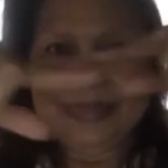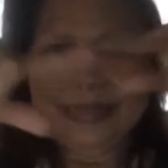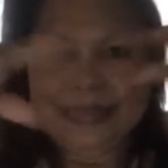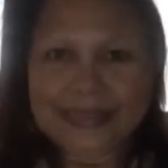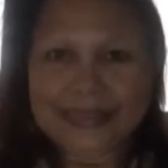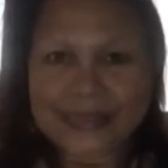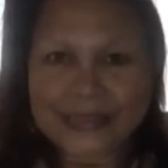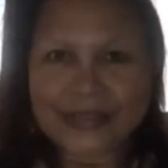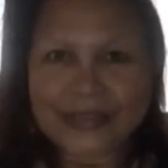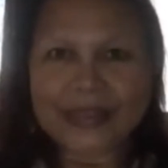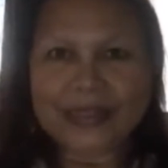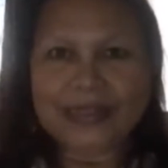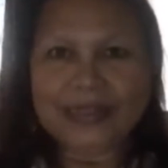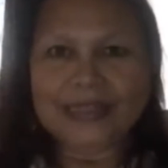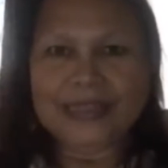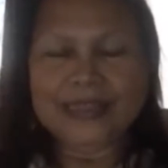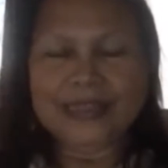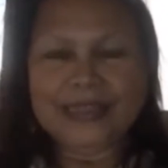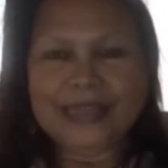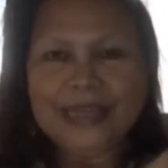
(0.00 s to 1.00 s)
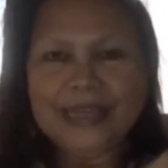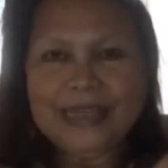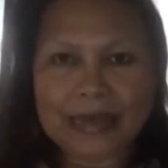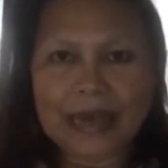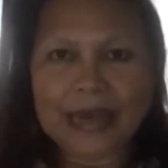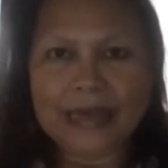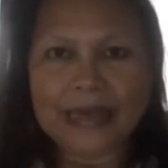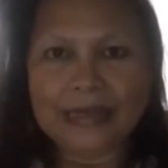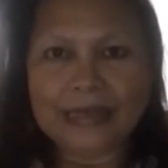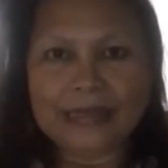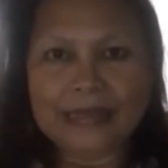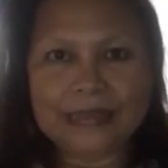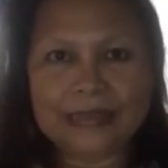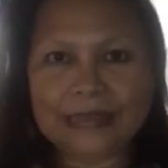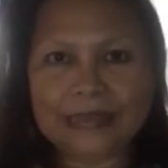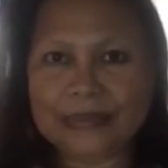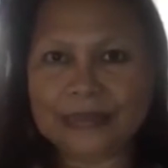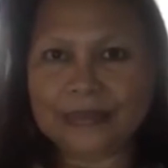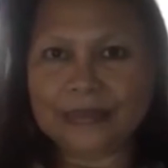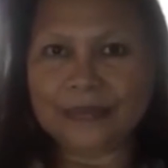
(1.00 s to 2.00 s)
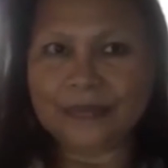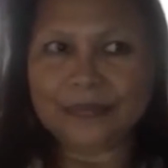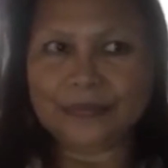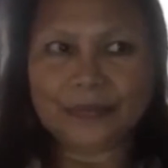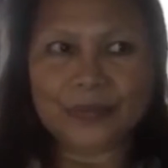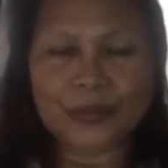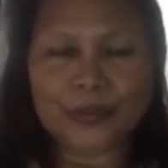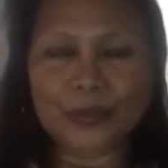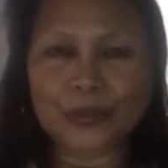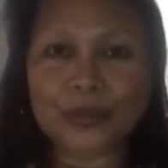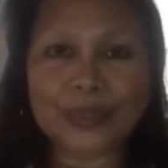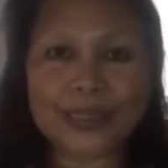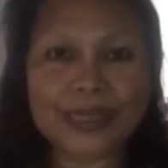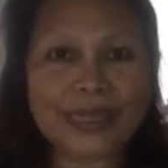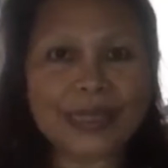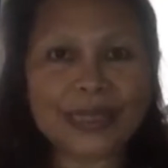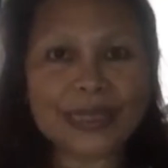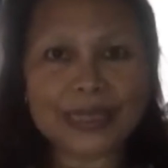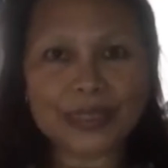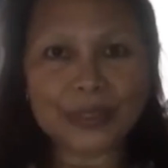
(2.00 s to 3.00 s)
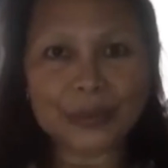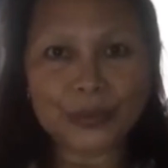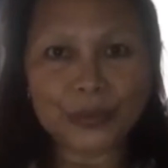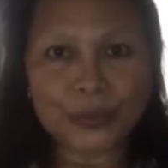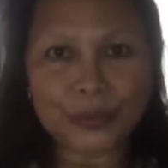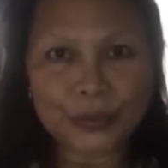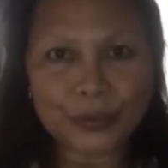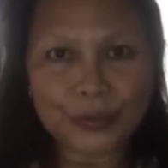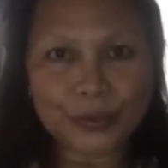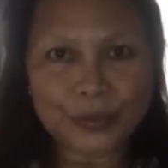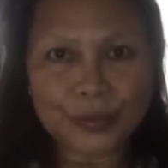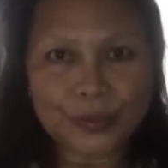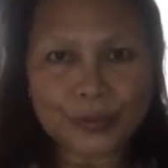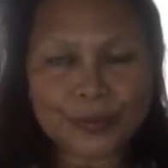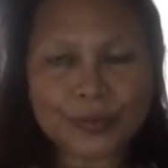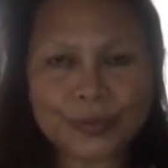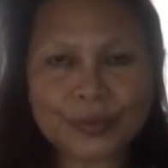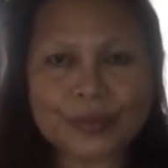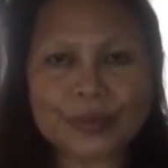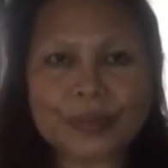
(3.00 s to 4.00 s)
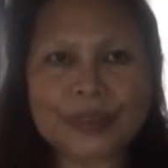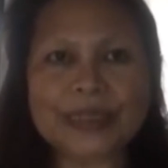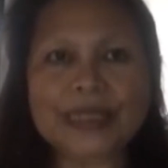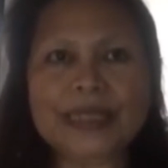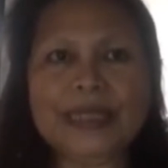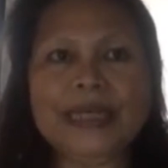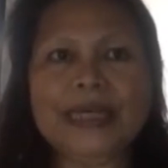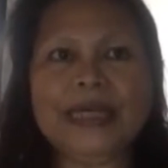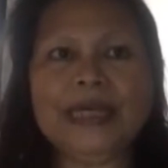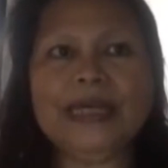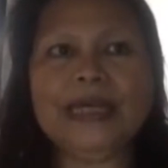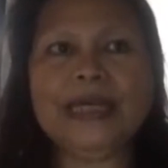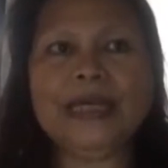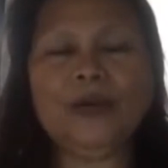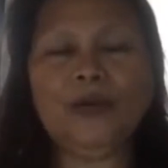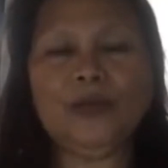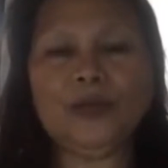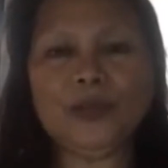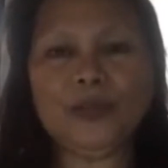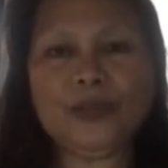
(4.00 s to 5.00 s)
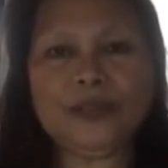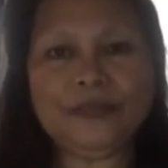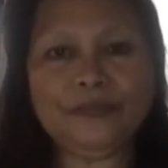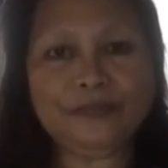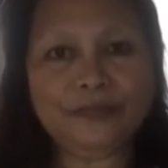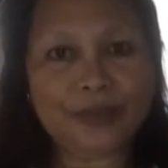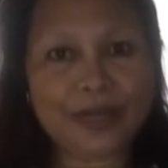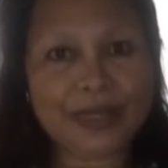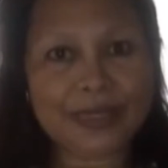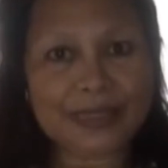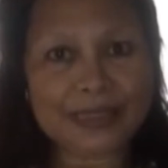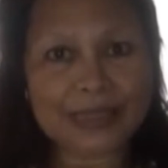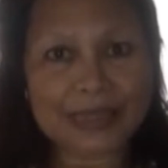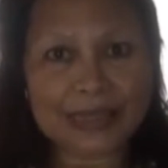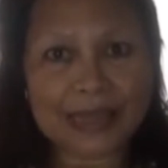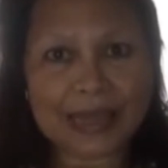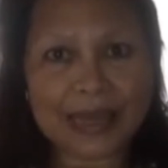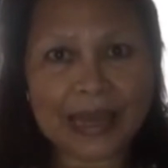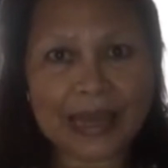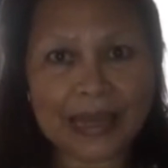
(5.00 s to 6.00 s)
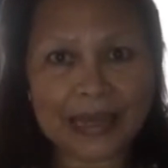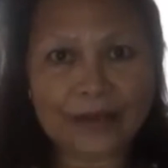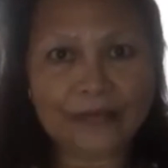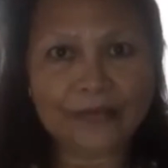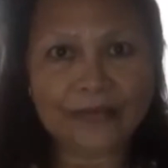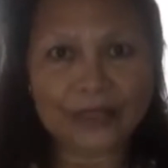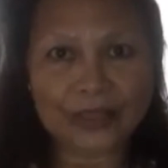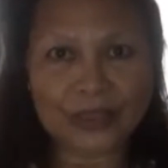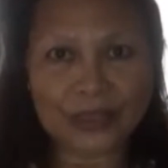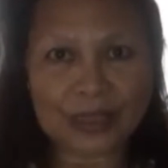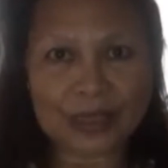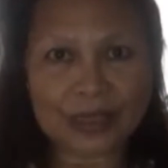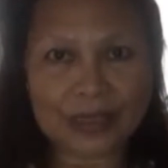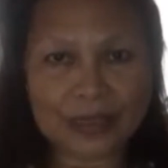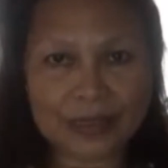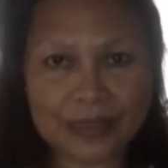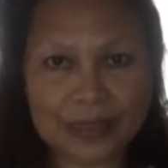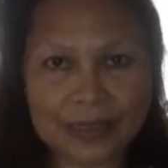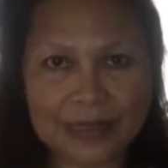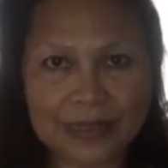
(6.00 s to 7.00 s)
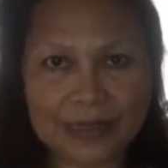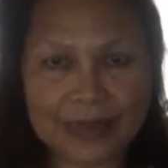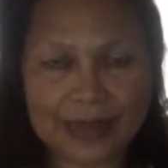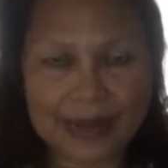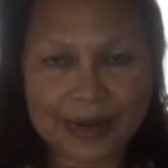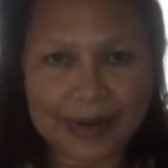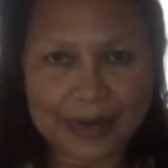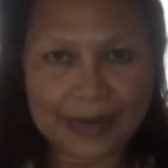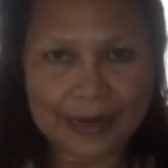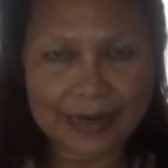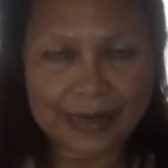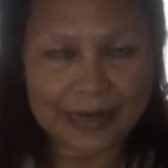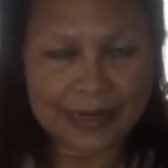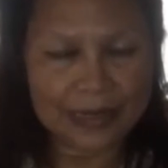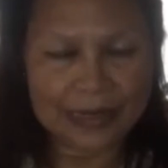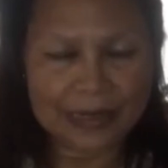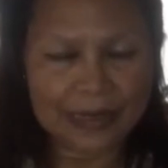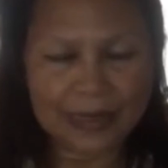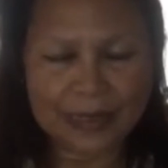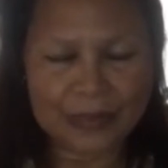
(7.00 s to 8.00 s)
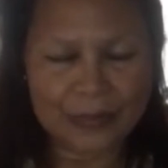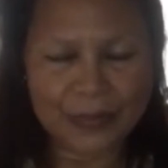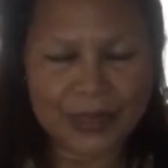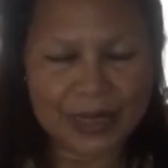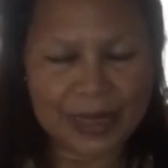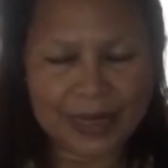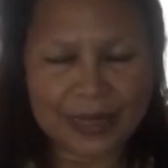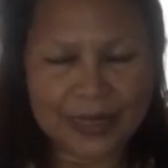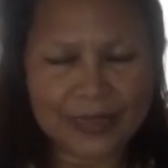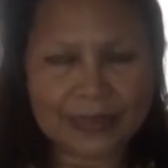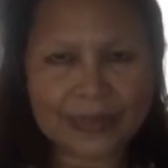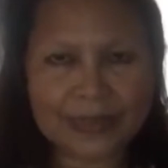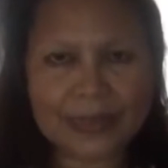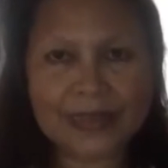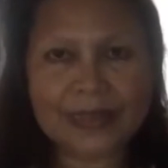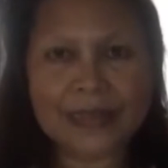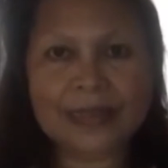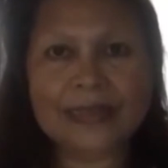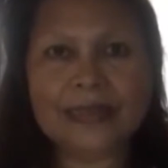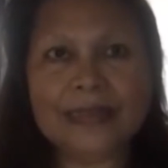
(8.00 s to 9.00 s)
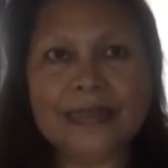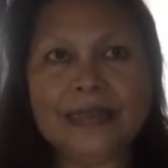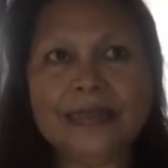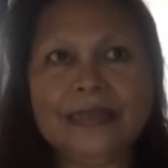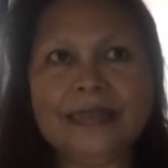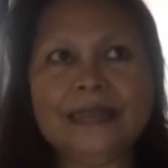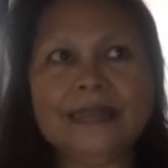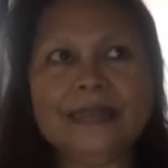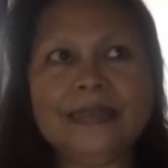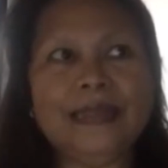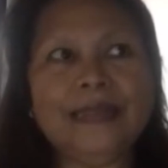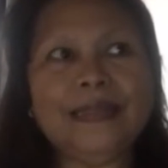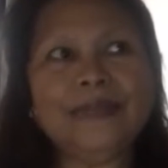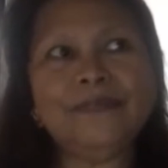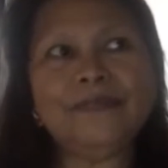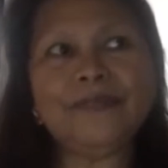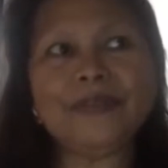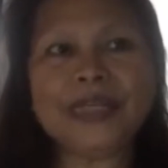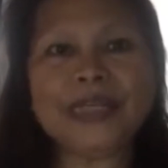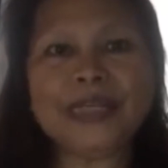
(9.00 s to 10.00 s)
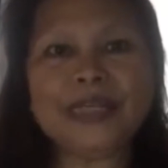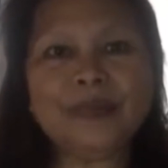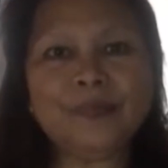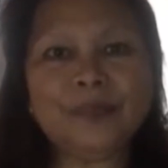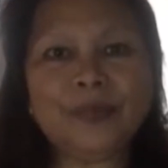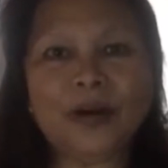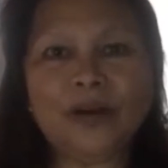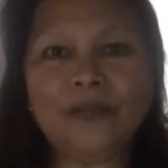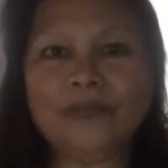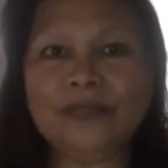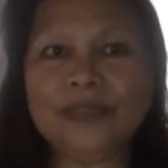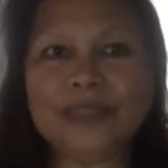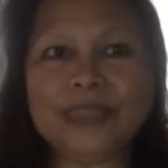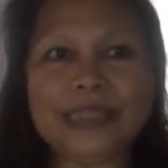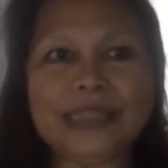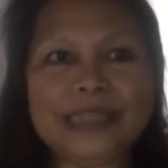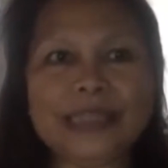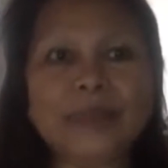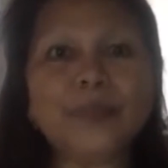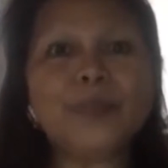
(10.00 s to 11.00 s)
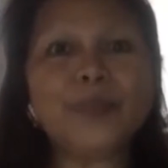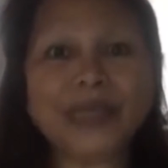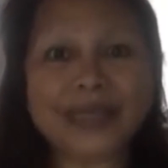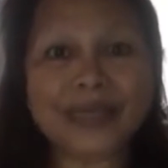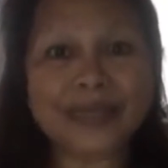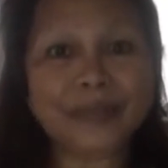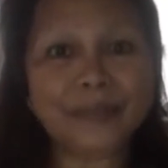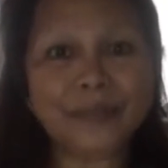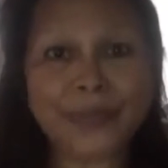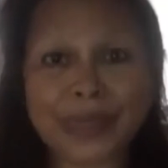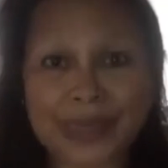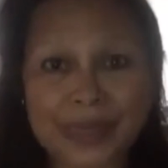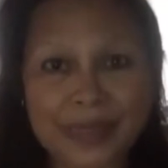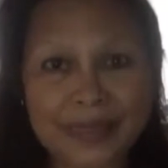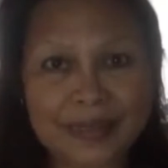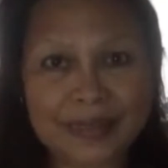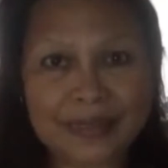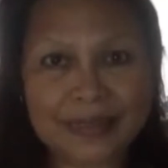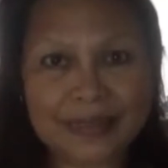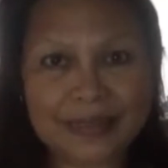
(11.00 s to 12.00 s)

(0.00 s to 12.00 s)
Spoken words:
circle that I routinely do, and also the friends that I have in Milan, and the freedom of just being me.